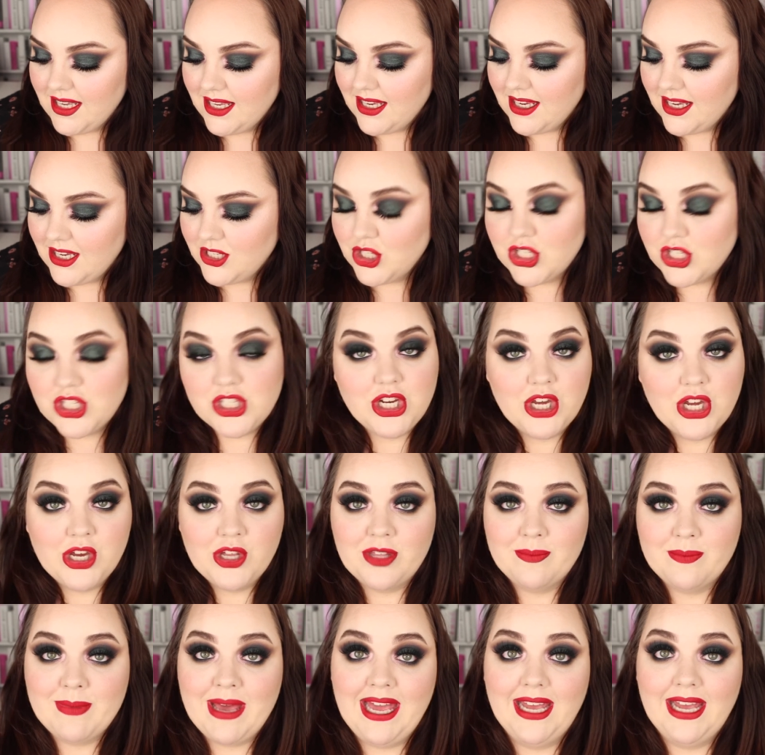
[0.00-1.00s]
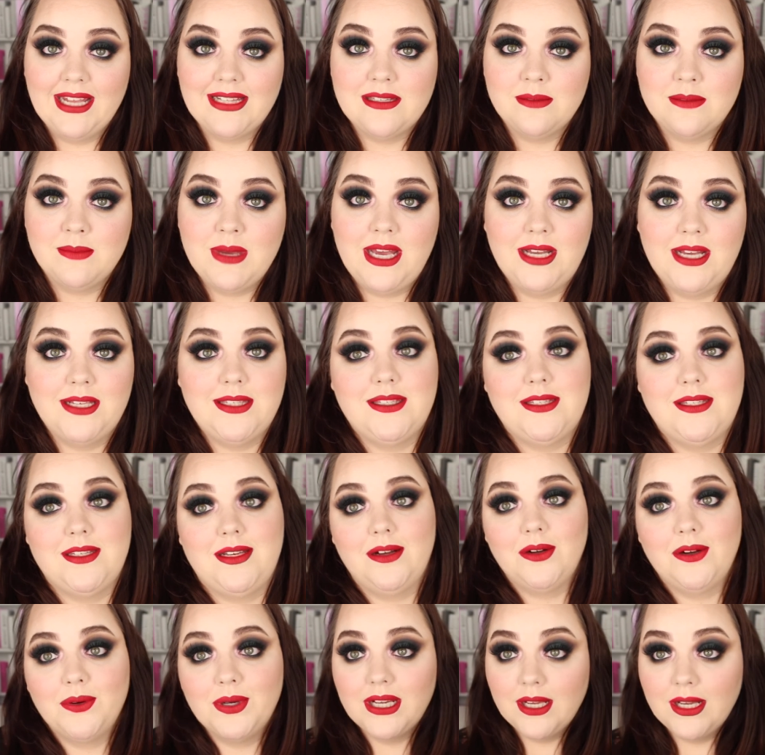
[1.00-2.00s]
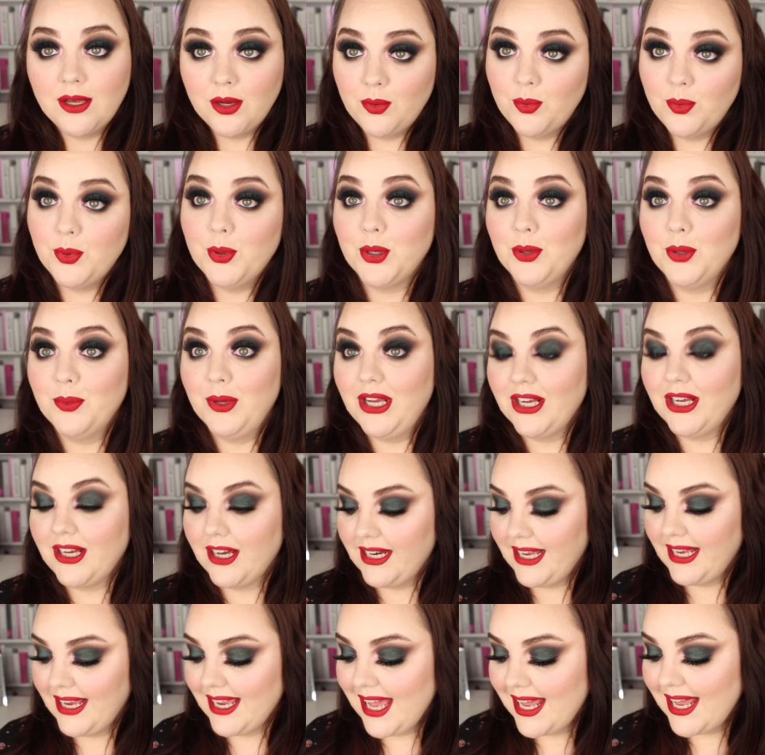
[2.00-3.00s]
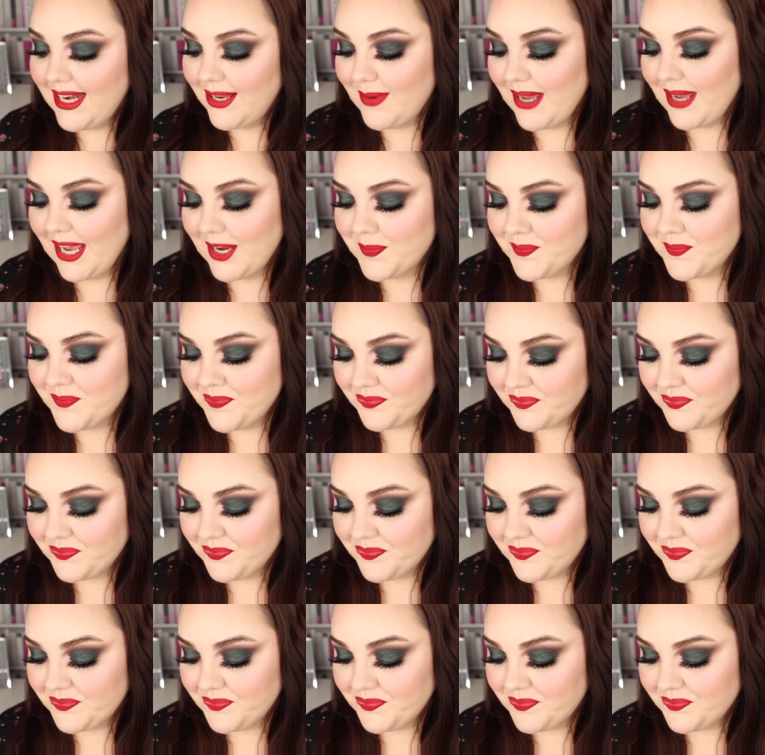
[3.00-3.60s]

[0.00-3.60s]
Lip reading: Just know that my head's a mess, so I'm gonna work on it. Anyway,